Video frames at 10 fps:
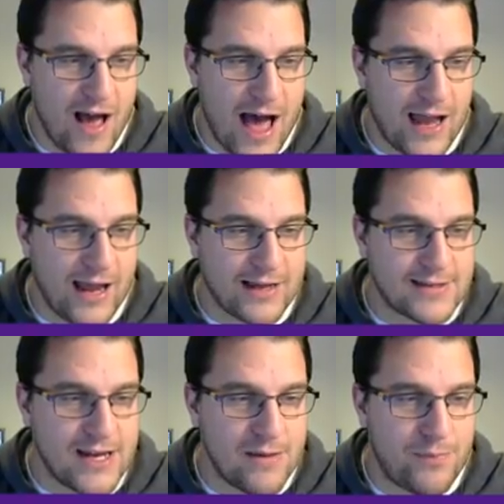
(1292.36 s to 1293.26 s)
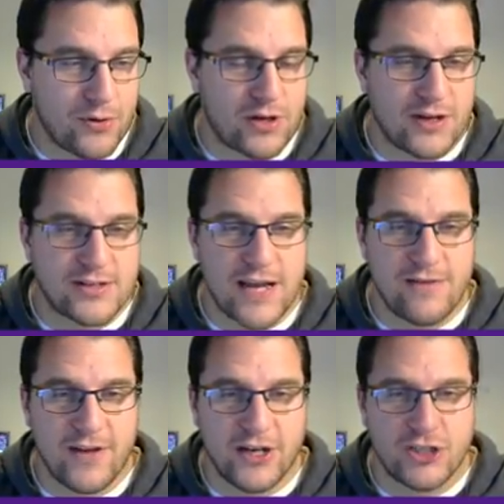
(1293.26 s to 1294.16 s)
Alexei
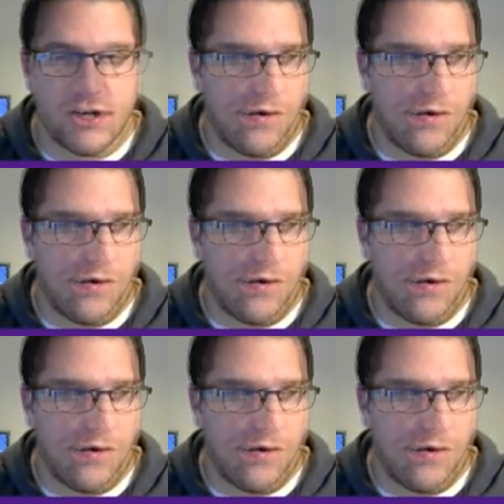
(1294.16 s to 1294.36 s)
Plutasevich,